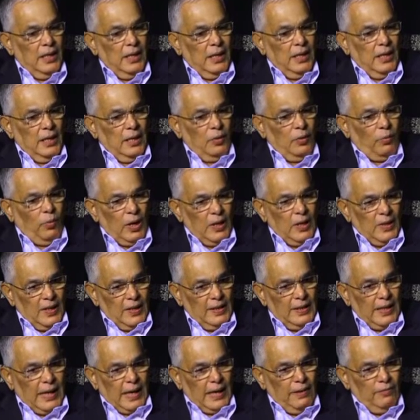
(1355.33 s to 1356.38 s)
uh, one
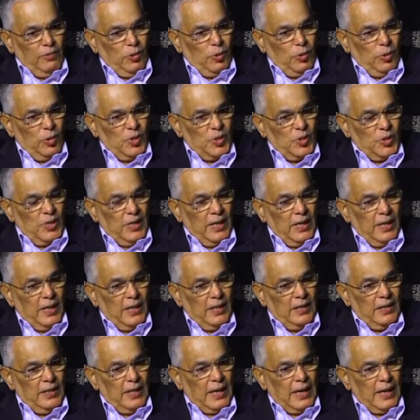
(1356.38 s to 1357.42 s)
thing that i've noticed there
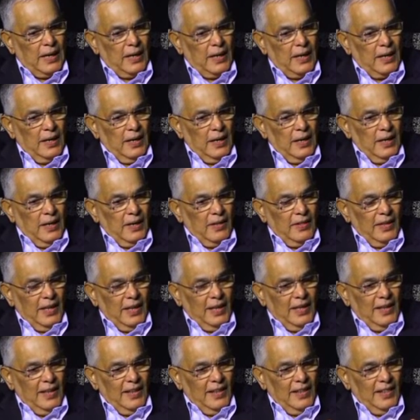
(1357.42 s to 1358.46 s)
that
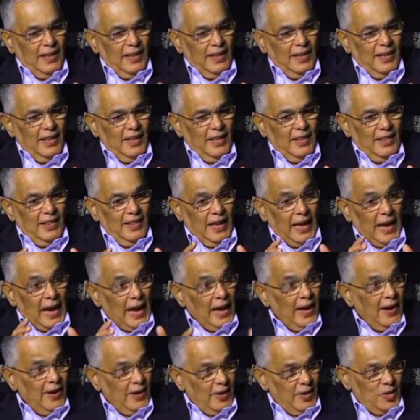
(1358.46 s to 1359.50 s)
the the the
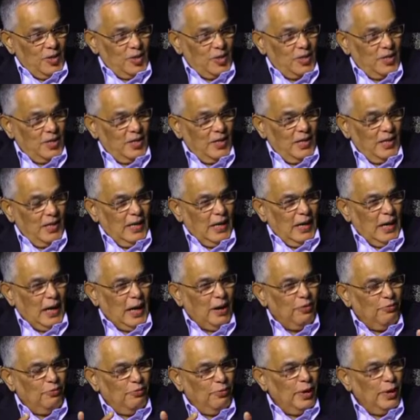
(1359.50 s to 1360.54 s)
elders
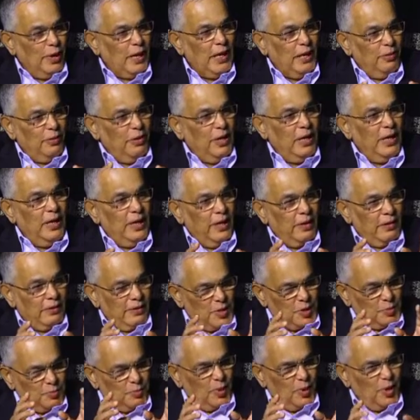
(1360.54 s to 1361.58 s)
are very, very
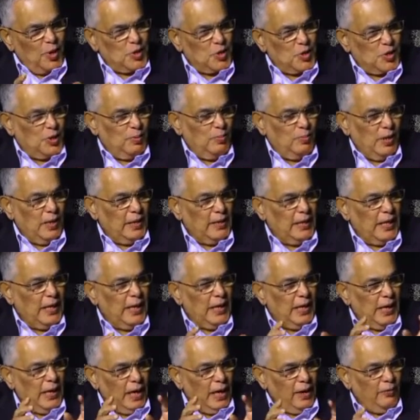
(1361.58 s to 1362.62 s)
responsible. They
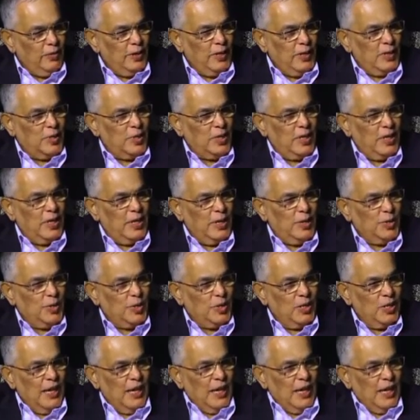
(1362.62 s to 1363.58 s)
love the church,